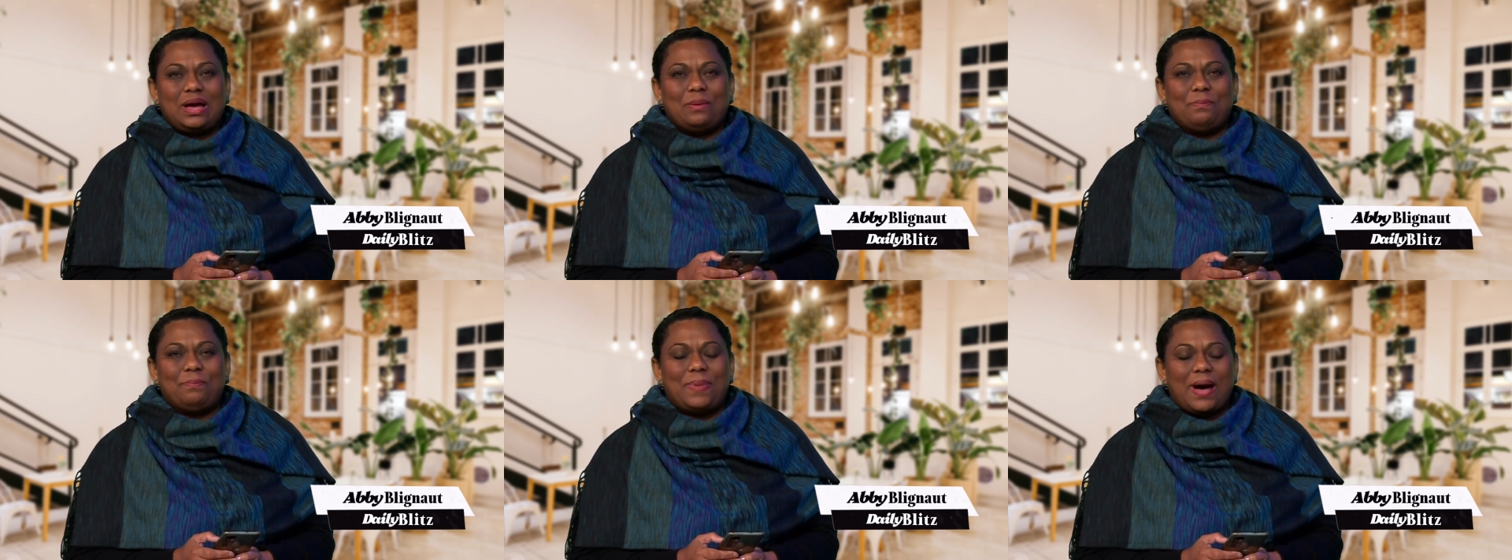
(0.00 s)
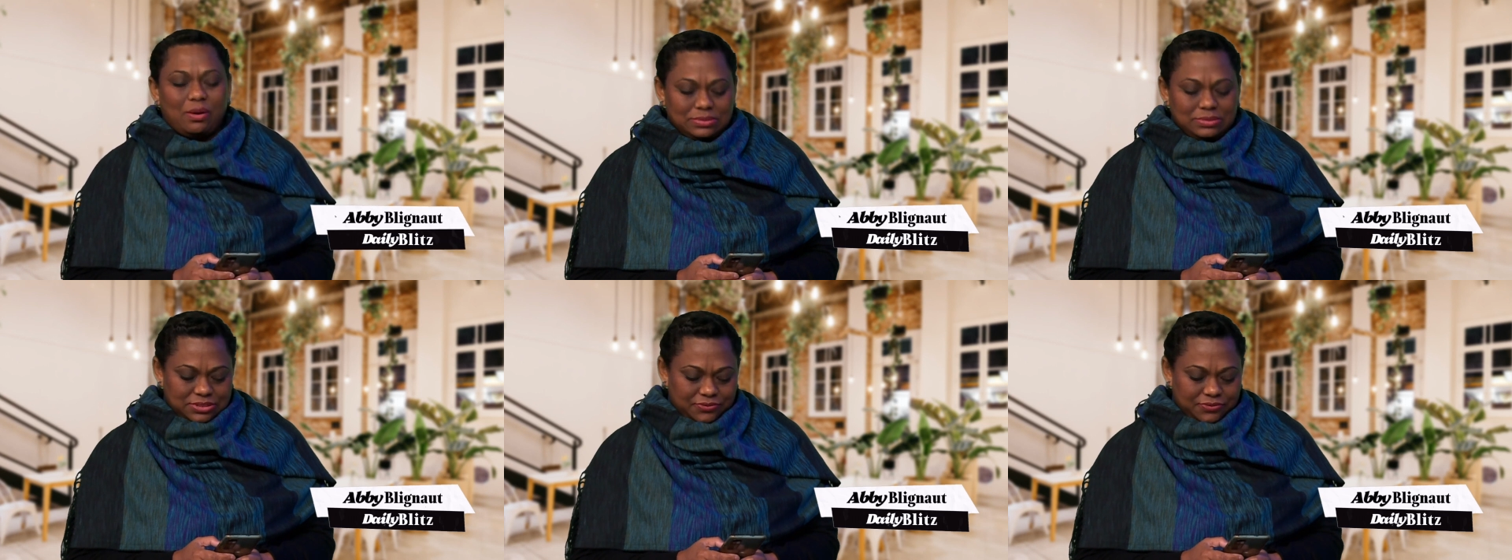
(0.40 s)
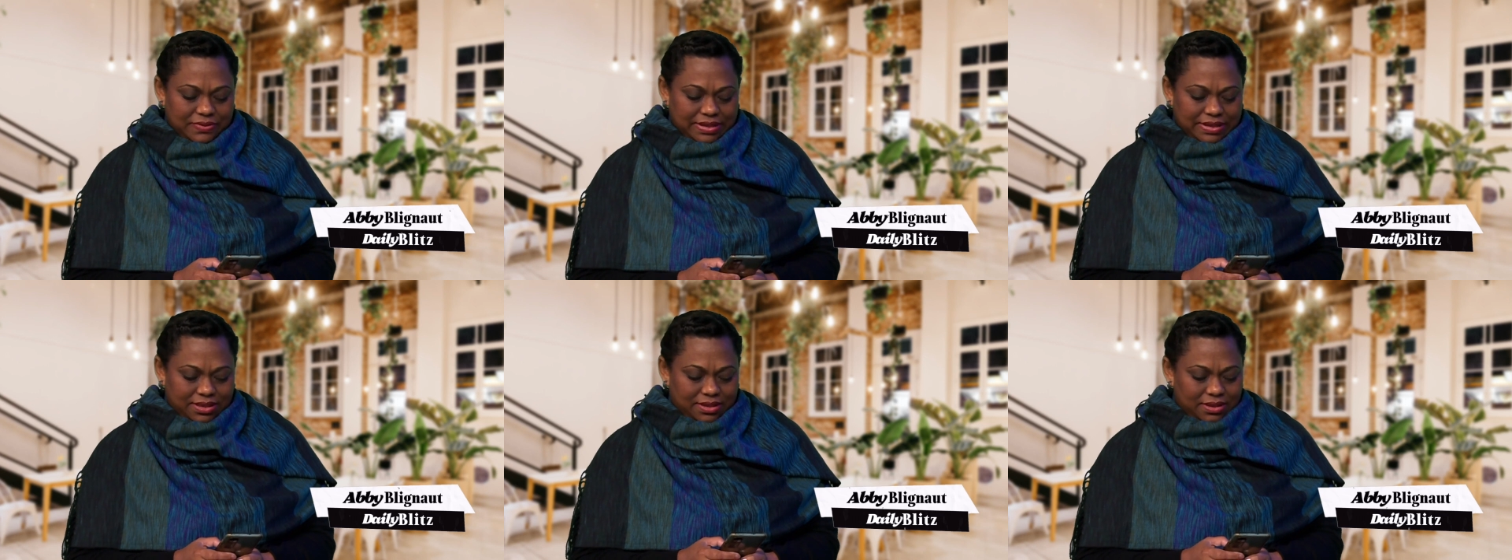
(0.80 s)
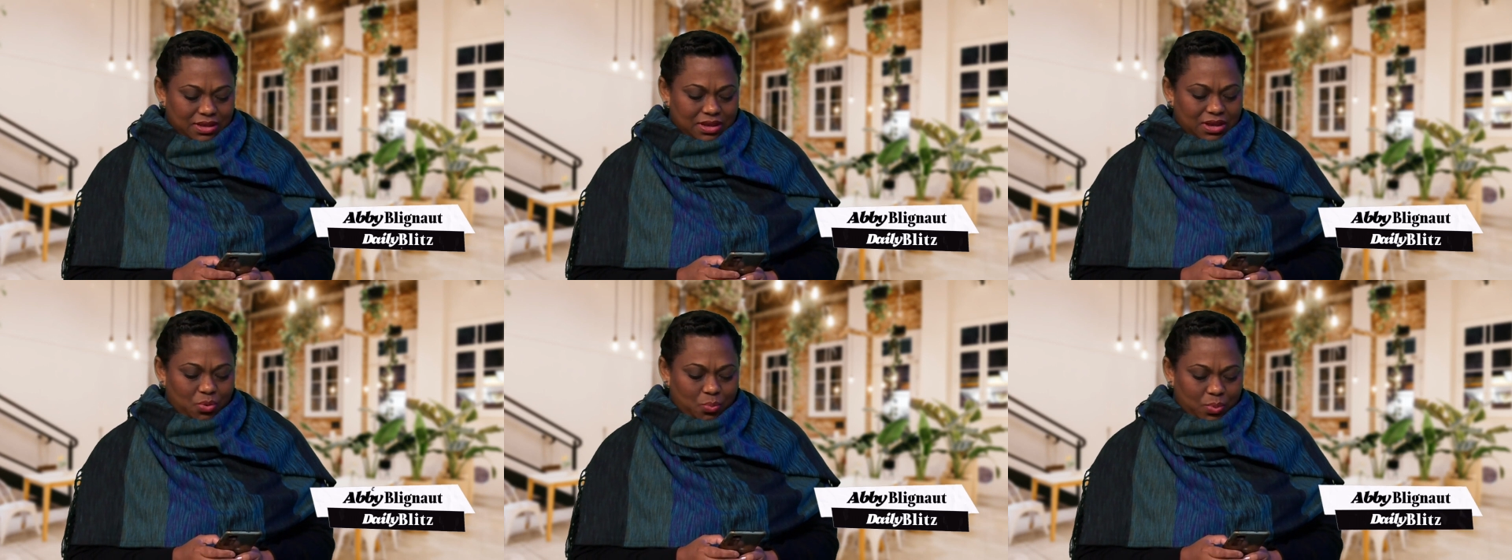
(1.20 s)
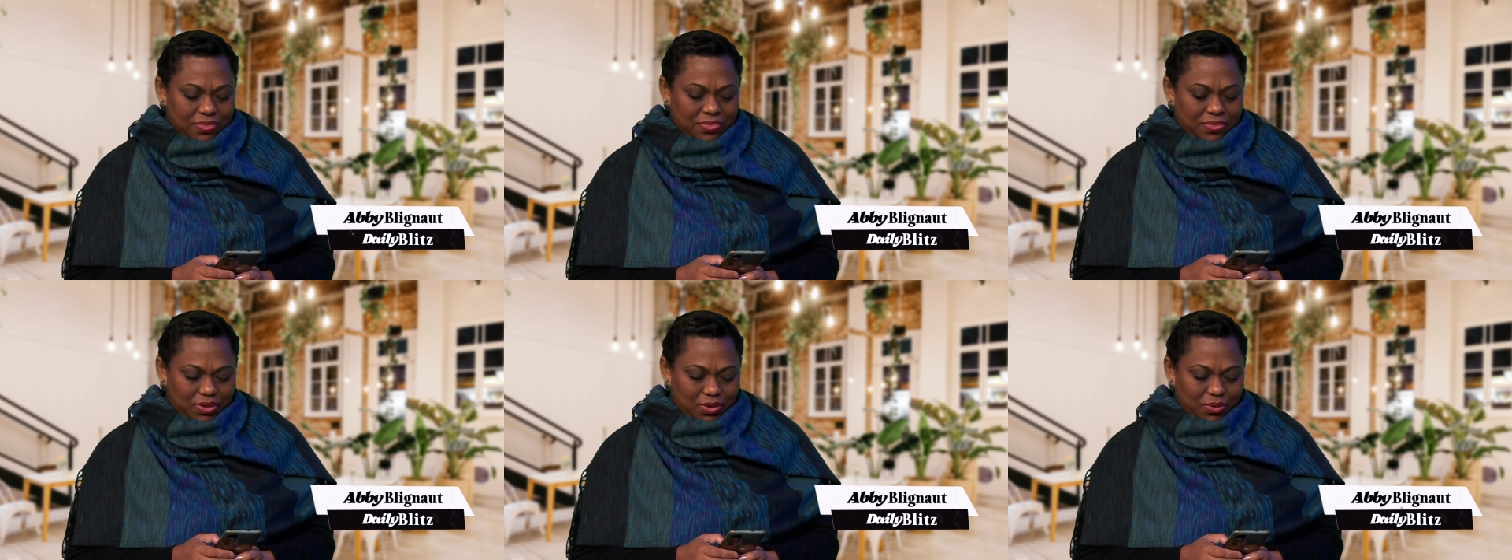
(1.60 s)
bountifully with
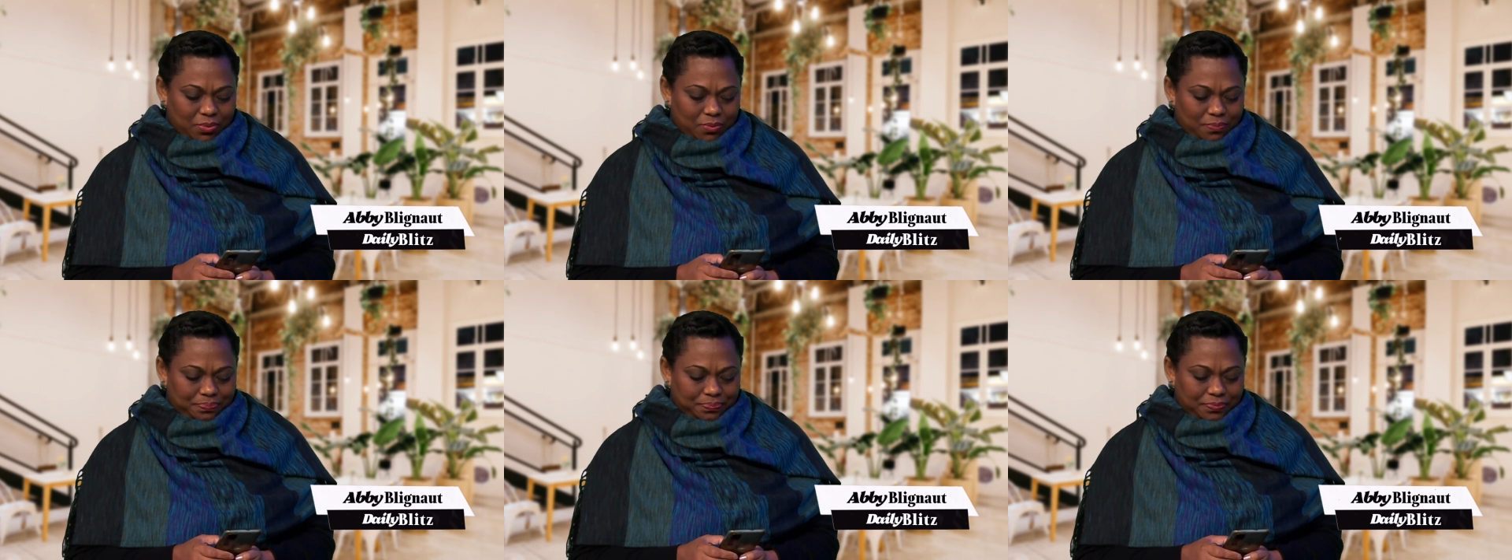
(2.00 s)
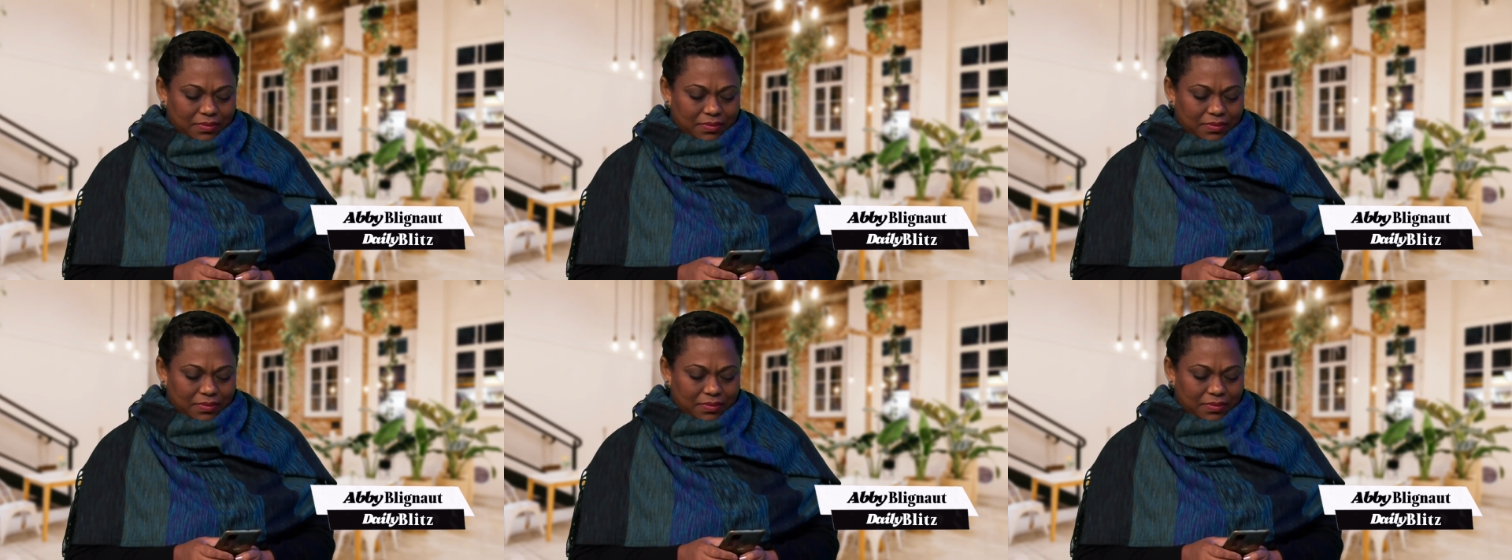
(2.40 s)
you